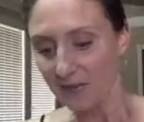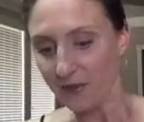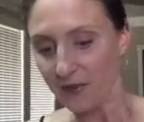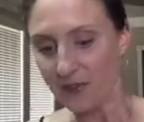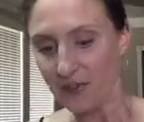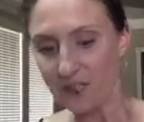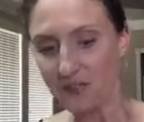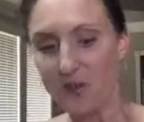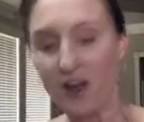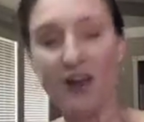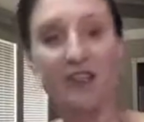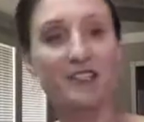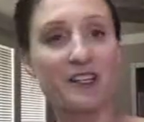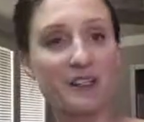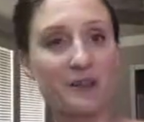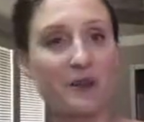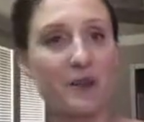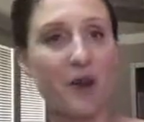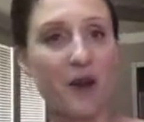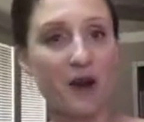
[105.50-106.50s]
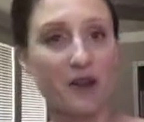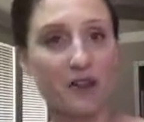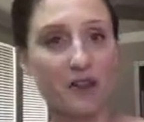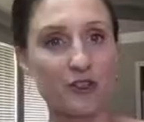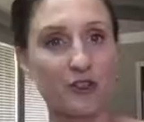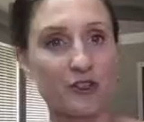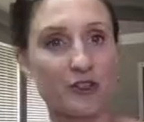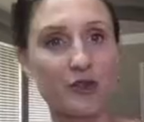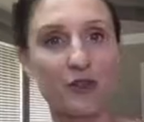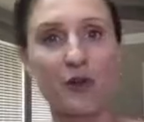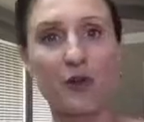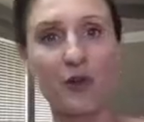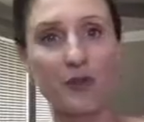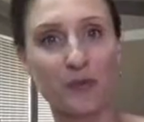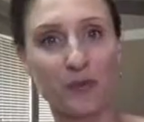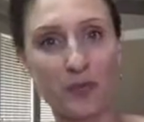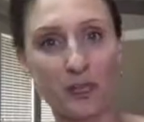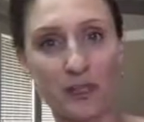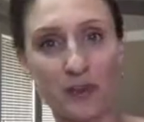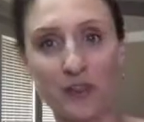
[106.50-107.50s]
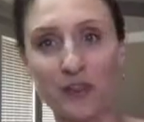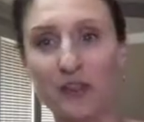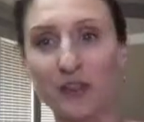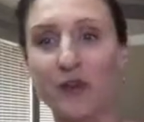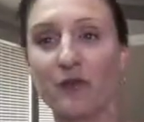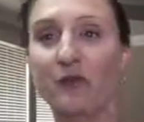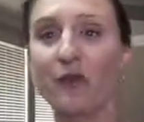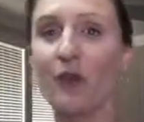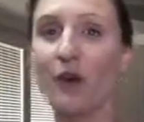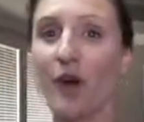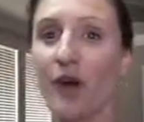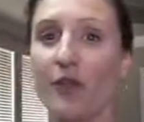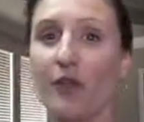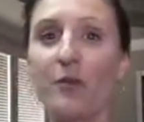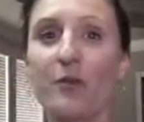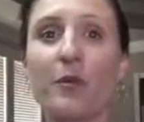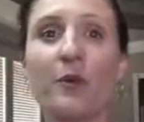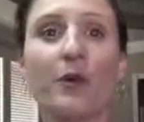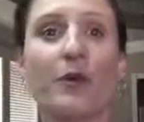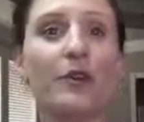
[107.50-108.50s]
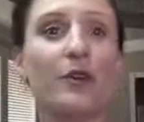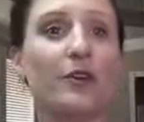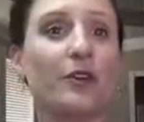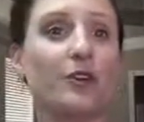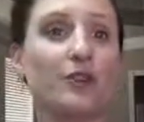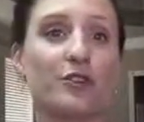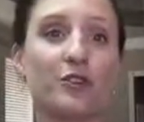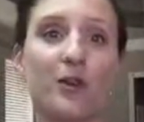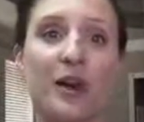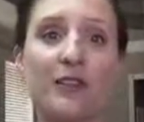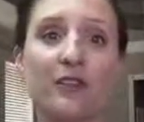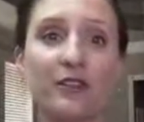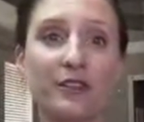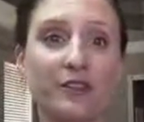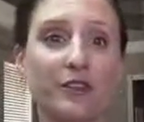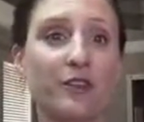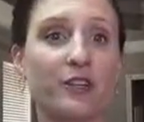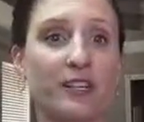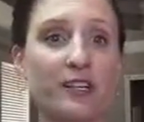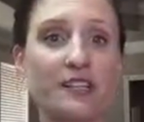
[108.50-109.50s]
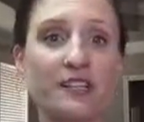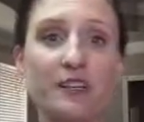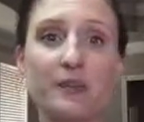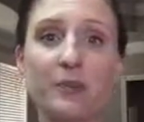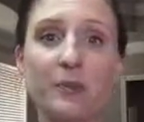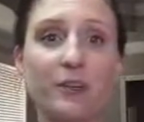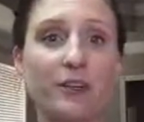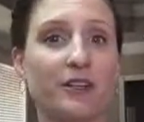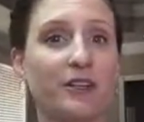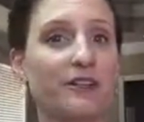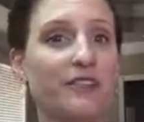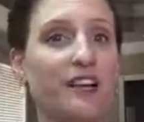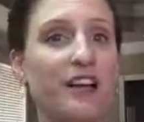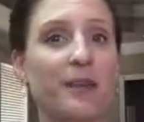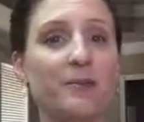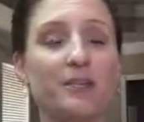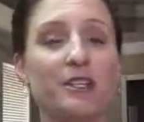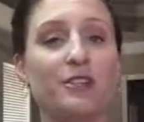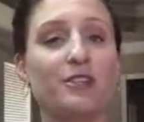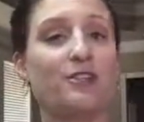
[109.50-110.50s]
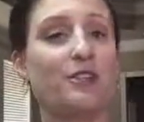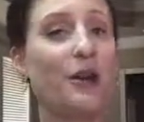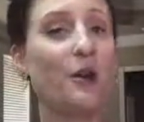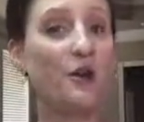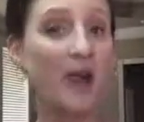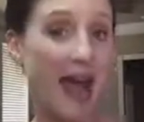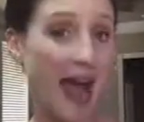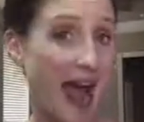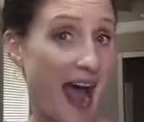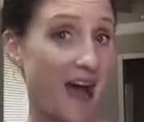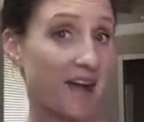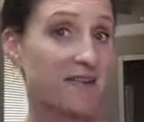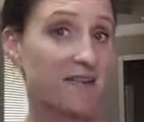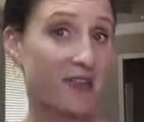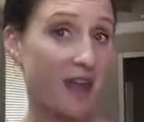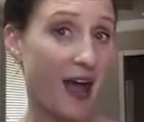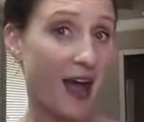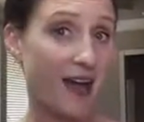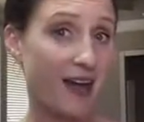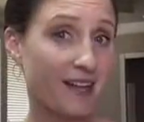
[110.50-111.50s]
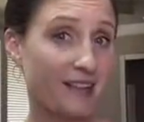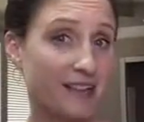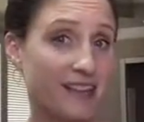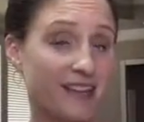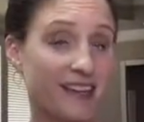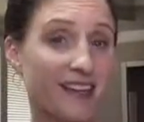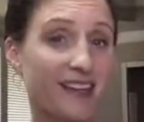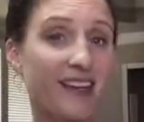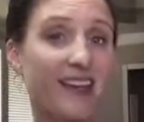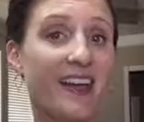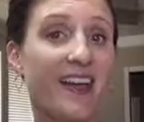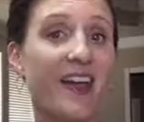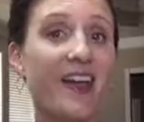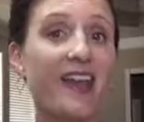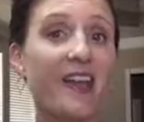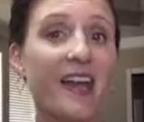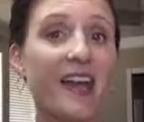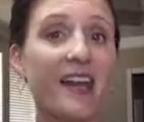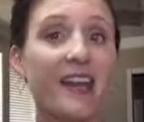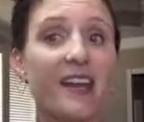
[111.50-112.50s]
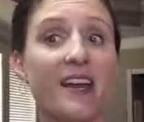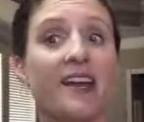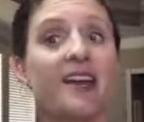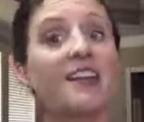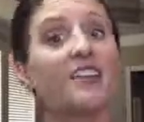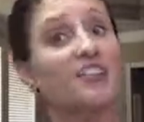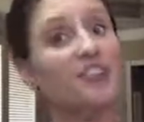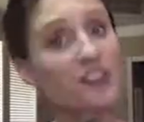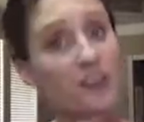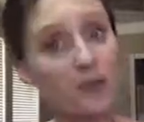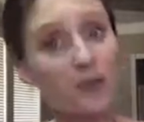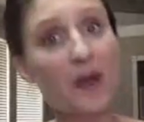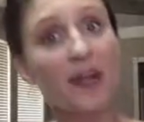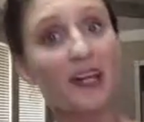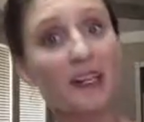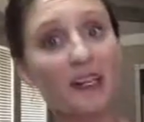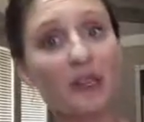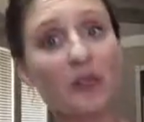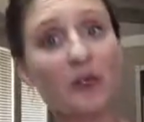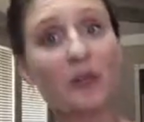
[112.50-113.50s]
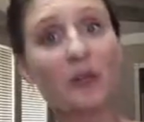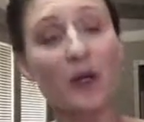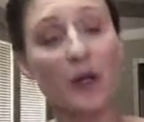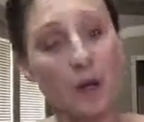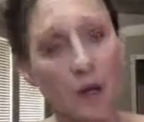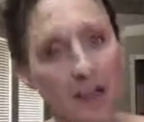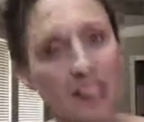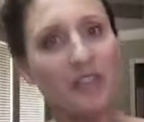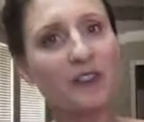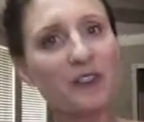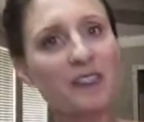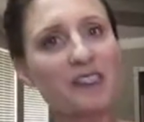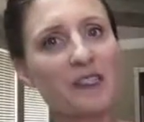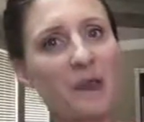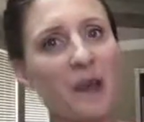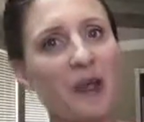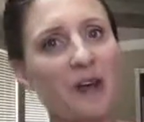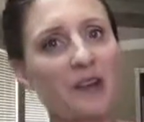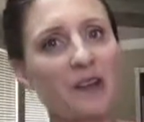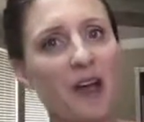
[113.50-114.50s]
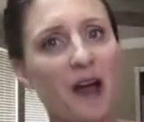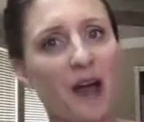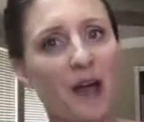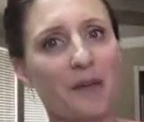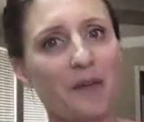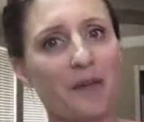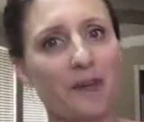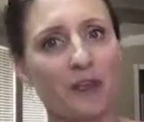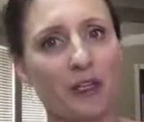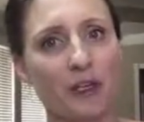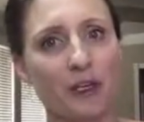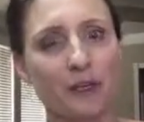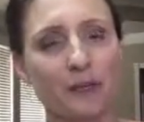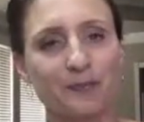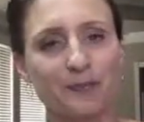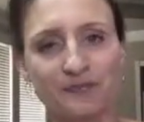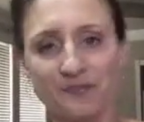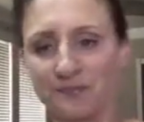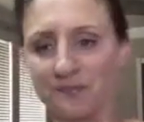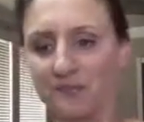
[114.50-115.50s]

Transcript: First of all, it does require a juicer or a blender. So if you're on the road or you're traveling for an extended period of time and you don't have that, then just wait a little bit. Wait till it's a better time for you.